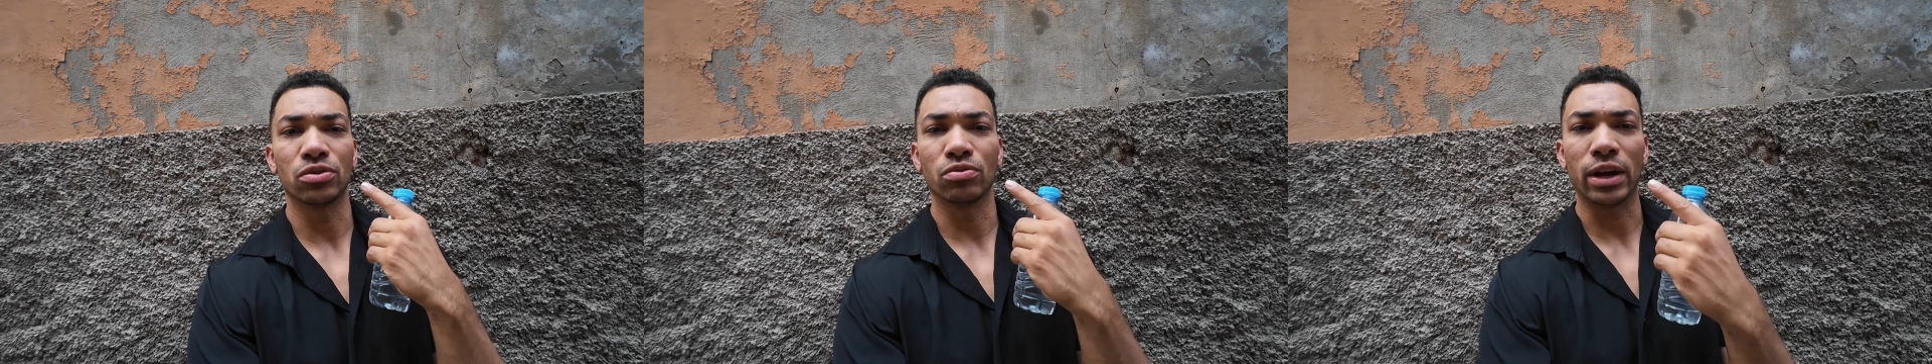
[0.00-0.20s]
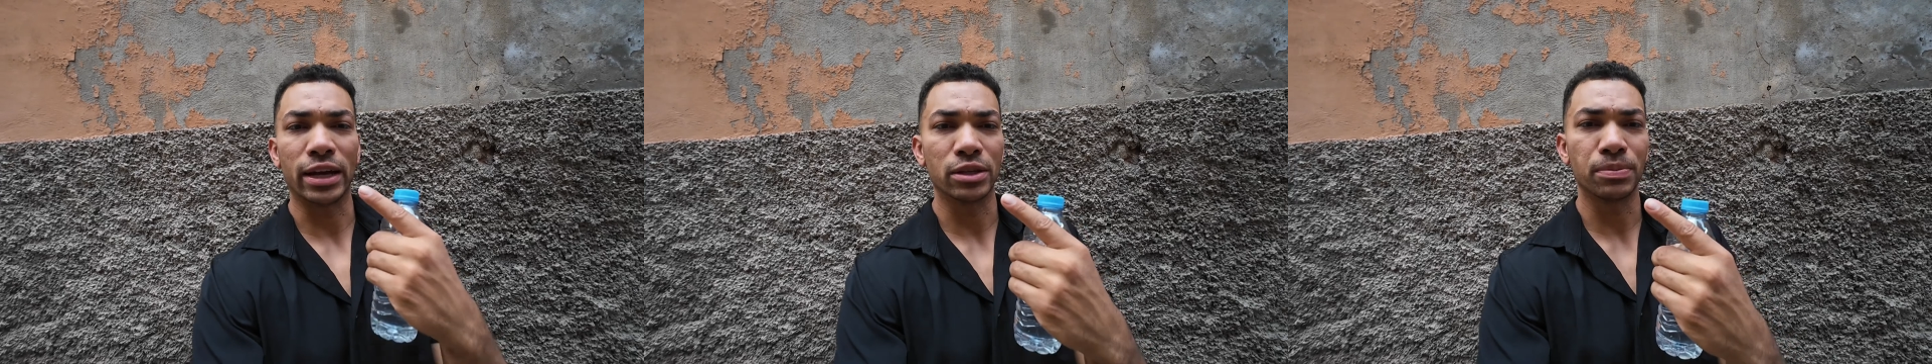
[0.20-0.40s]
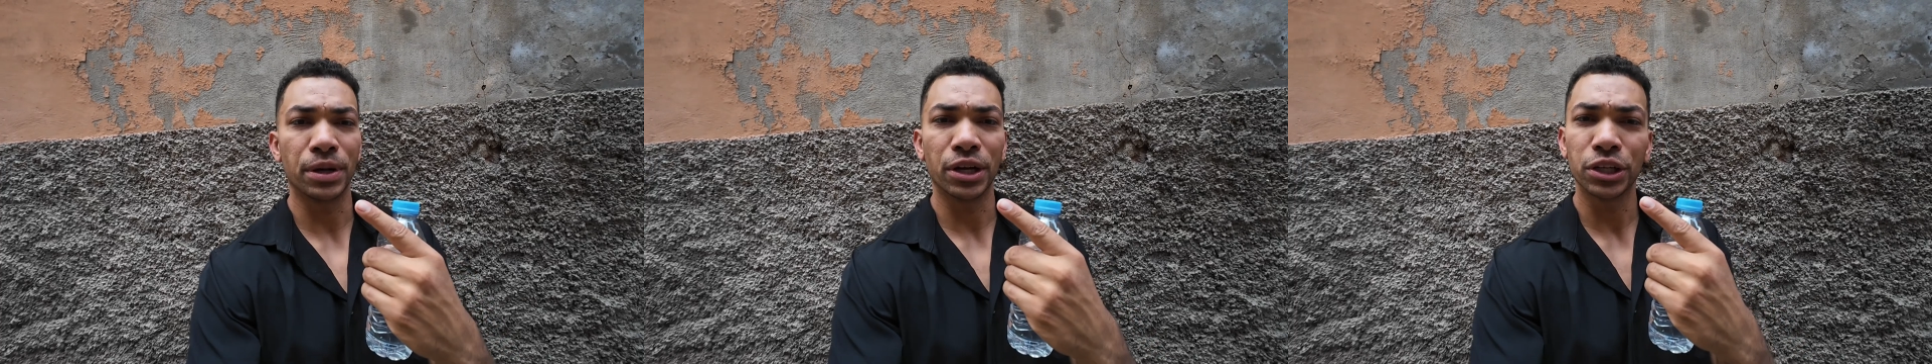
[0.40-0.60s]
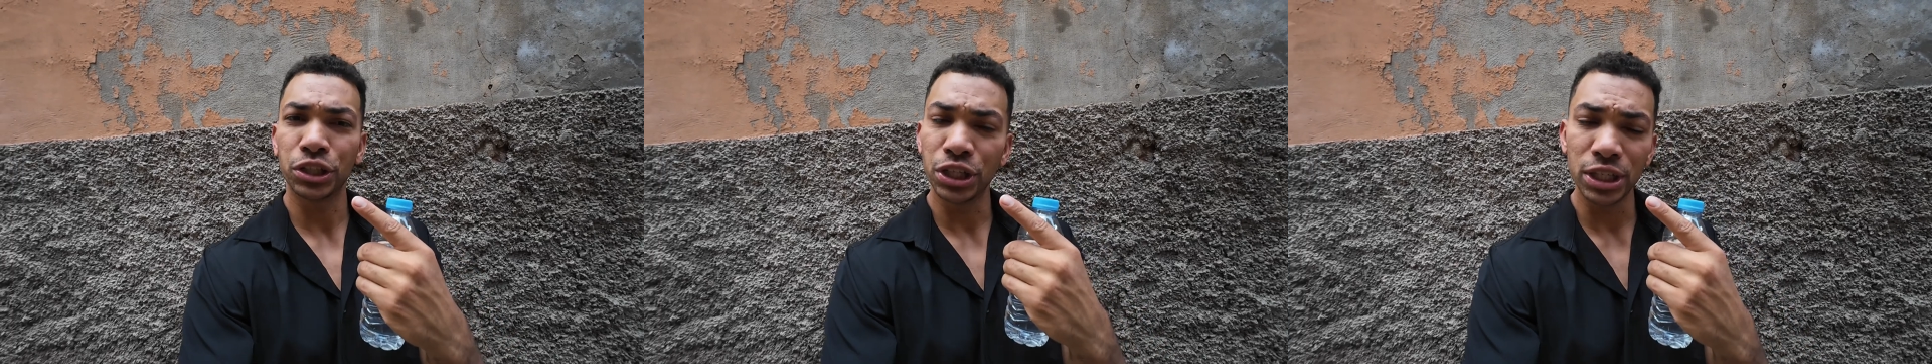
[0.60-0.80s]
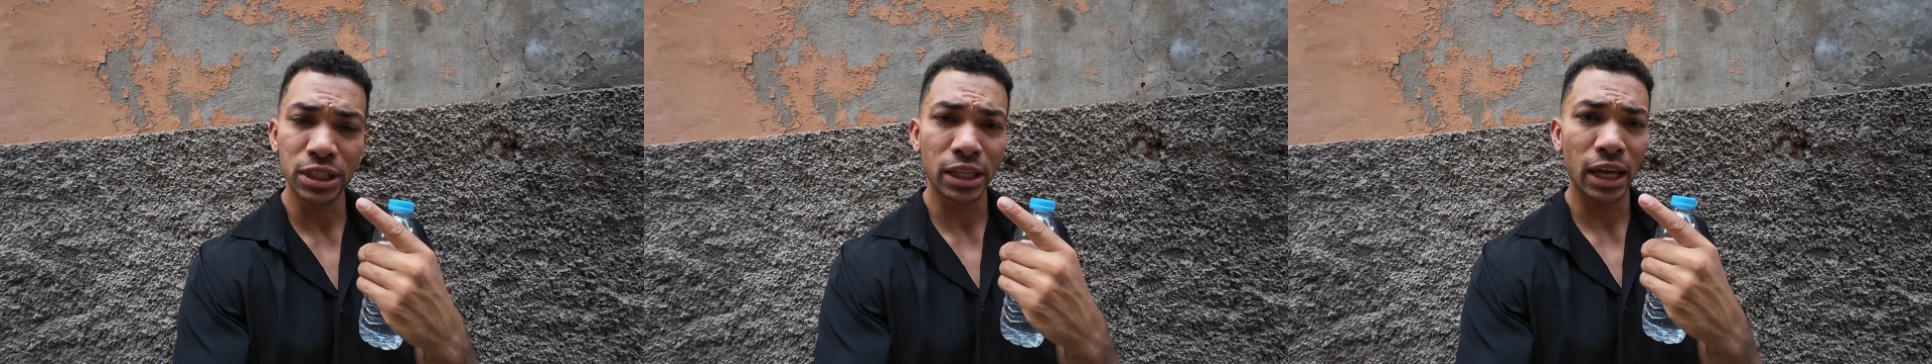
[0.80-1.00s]
raspberry
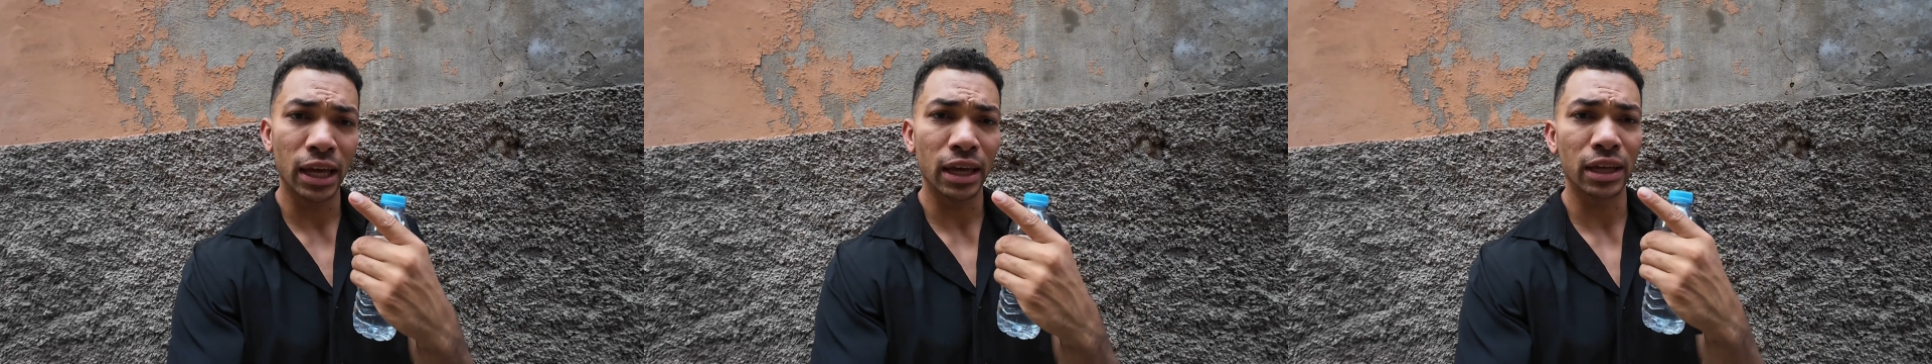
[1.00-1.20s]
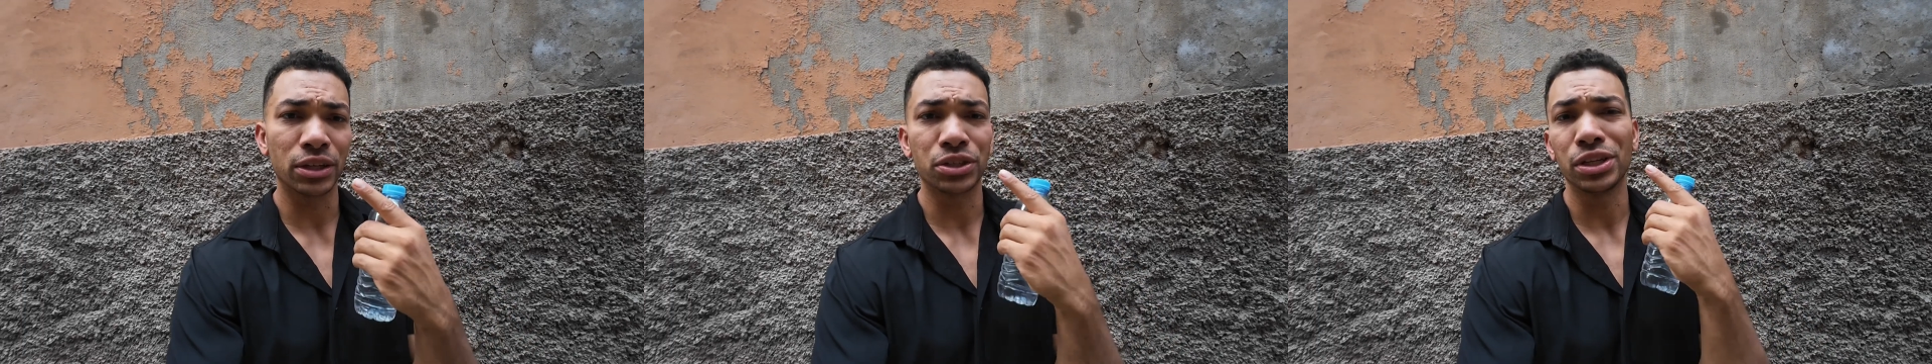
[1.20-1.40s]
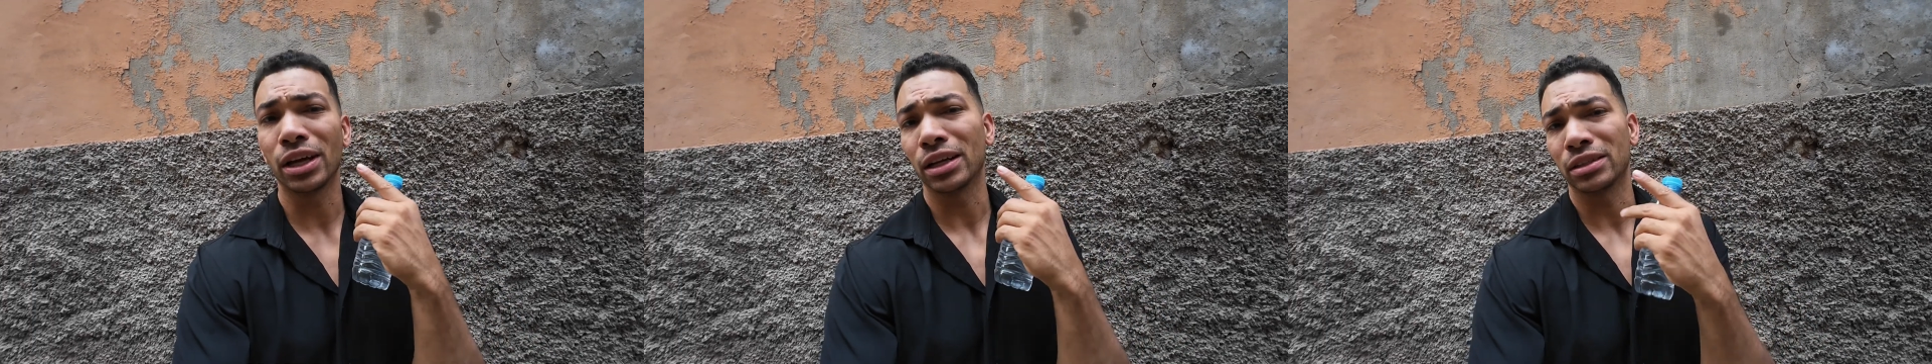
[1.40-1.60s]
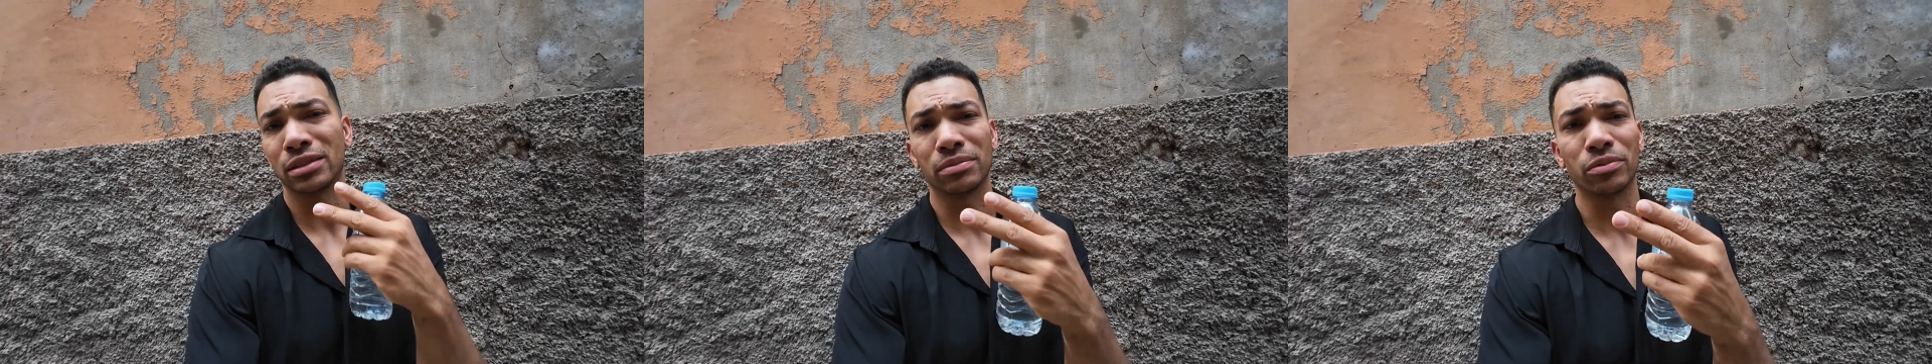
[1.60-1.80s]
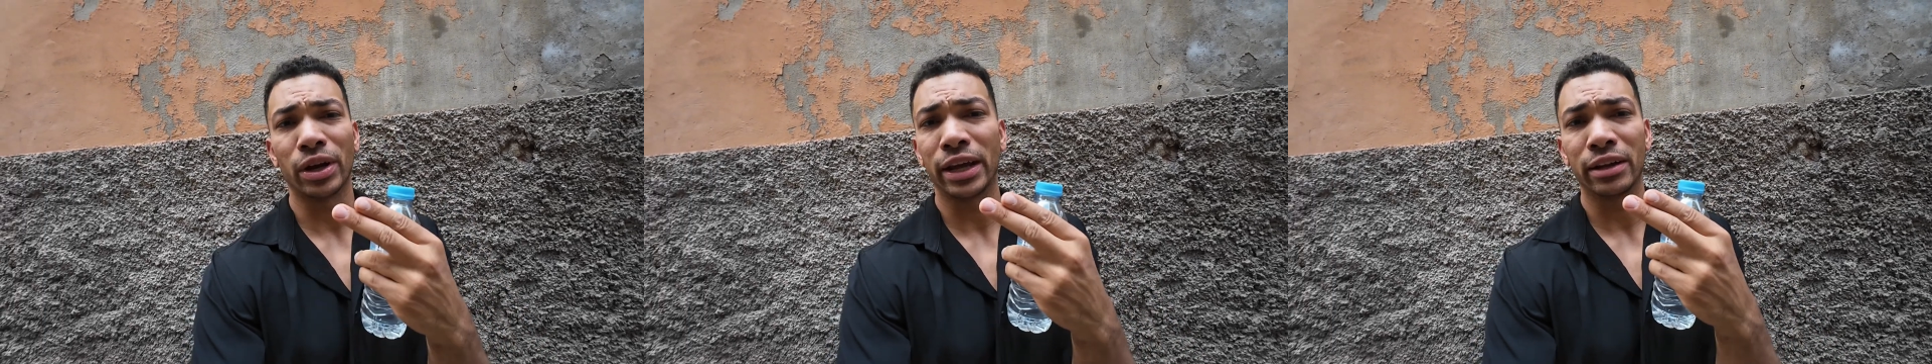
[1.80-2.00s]
cheesecake, and she got
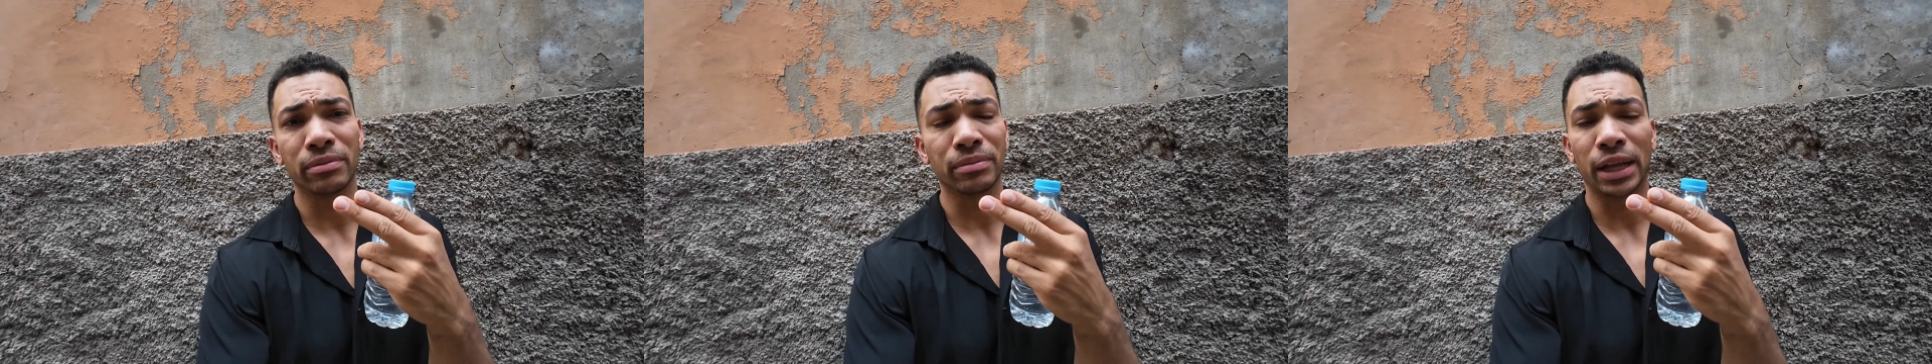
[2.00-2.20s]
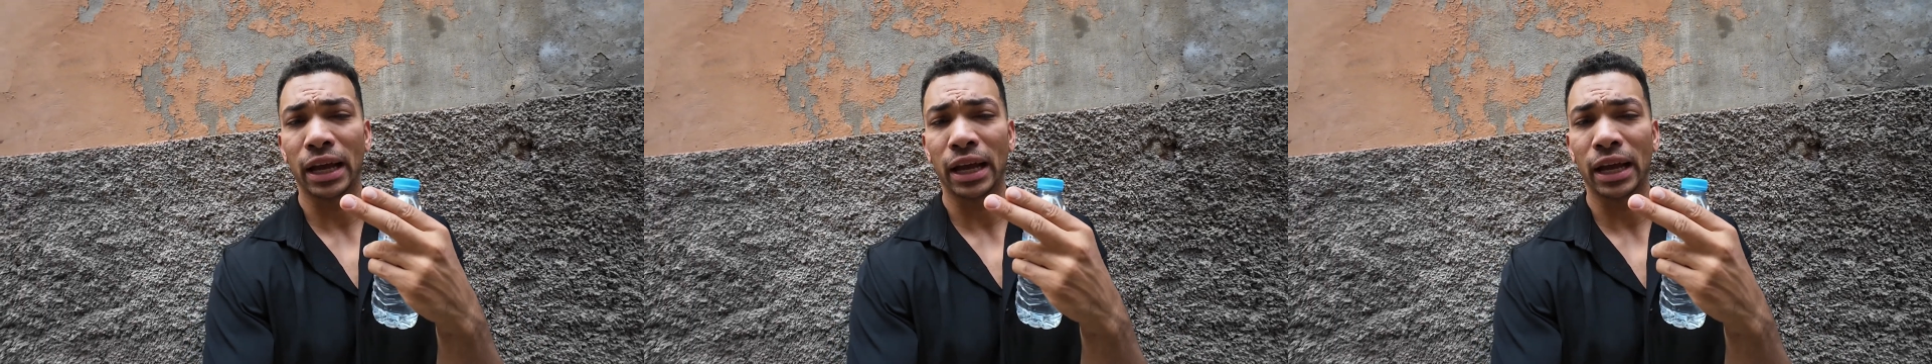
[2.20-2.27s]
some random